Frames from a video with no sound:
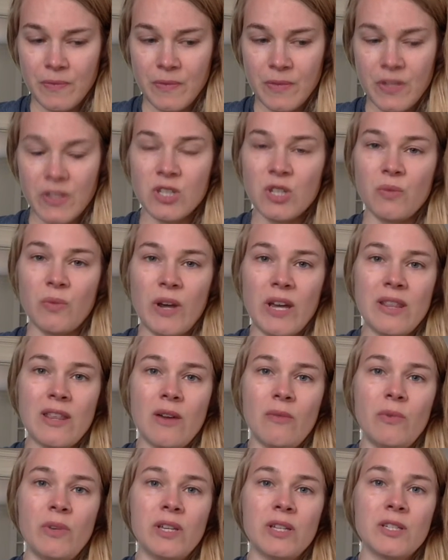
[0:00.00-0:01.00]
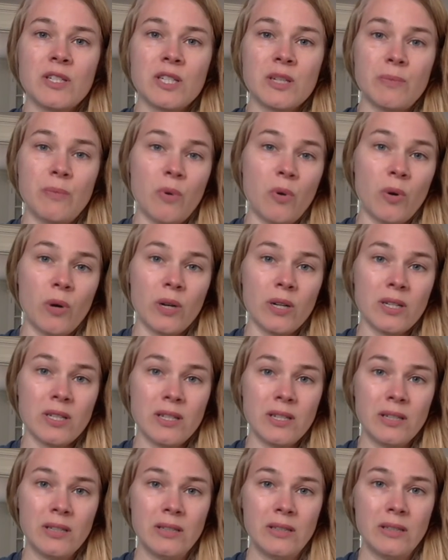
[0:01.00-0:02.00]
There's a way that we can
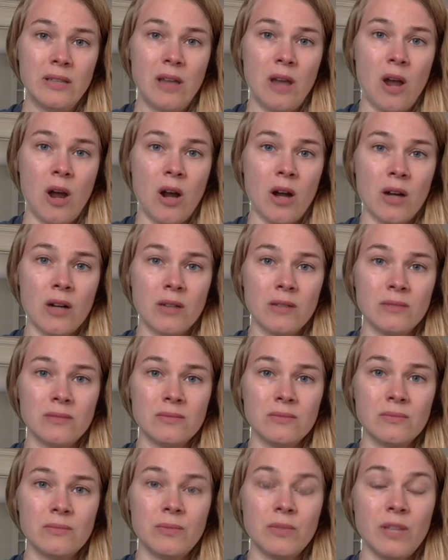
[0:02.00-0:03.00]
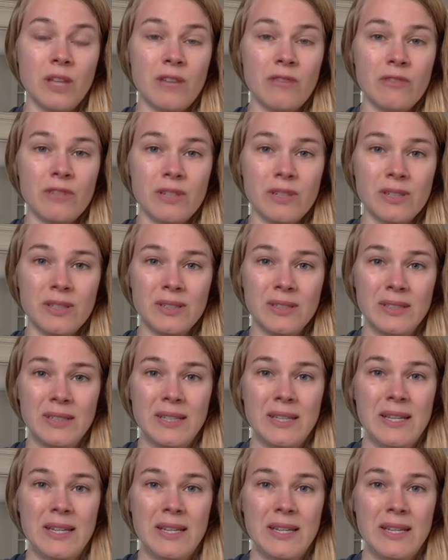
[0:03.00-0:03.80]
support our beloved